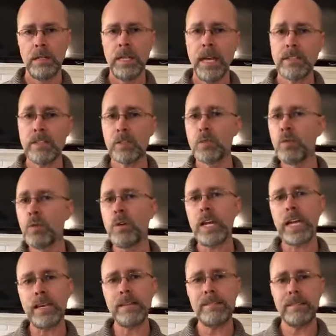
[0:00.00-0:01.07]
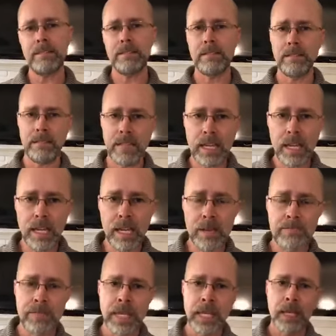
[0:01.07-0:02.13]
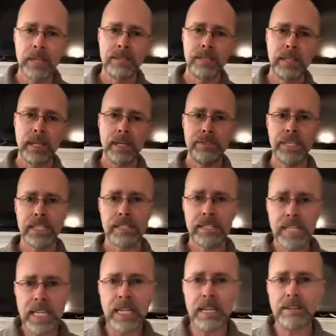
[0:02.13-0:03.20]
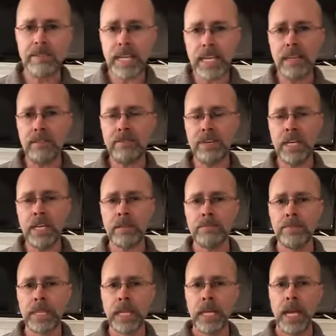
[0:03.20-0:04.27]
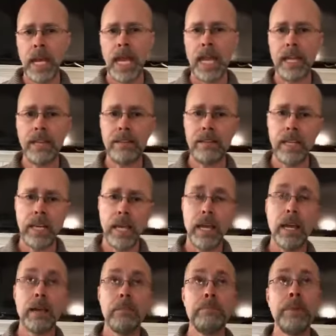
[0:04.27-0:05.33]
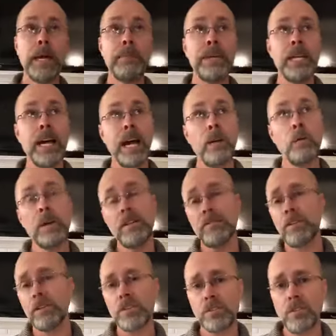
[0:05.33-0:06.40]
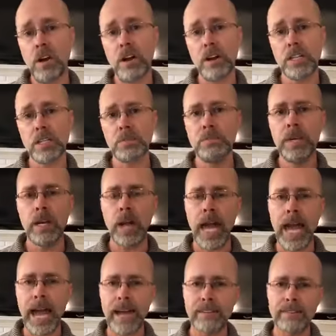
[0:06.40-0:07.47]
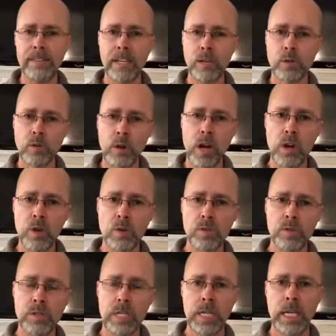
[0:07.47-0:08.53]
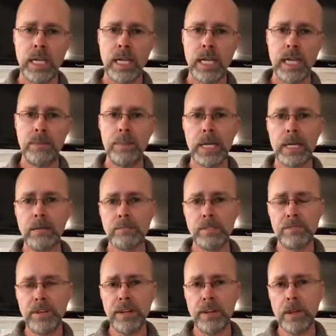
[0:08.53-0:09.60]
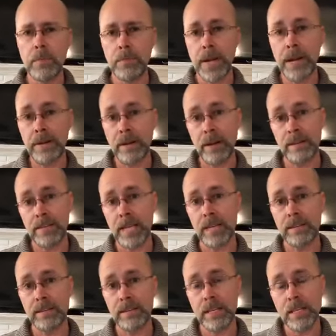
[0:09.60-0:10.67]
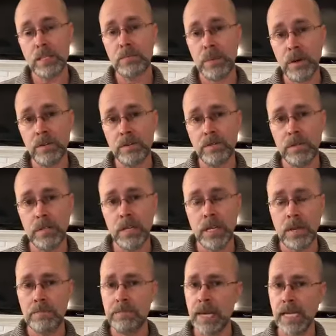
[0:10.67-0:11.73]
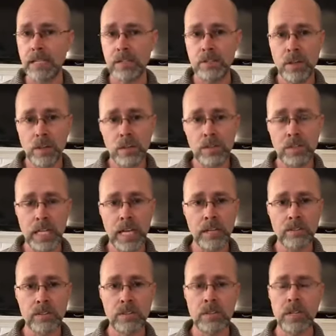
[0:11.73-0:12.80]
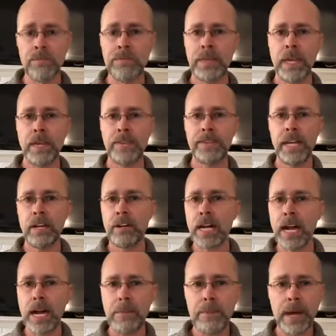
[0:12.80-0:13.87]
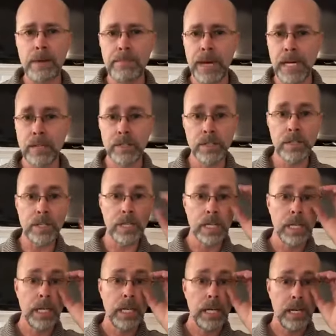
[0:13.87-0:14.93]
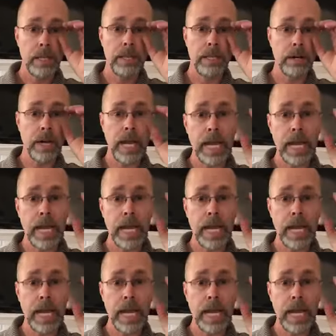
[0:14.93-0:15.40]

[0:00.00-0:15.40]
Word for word: Yes, it's real easy to see the, the sin of envy and uh, maybe not when it first starts, but as it grows, it becomes very apparent that this person makes no sense. They're not about my good. They're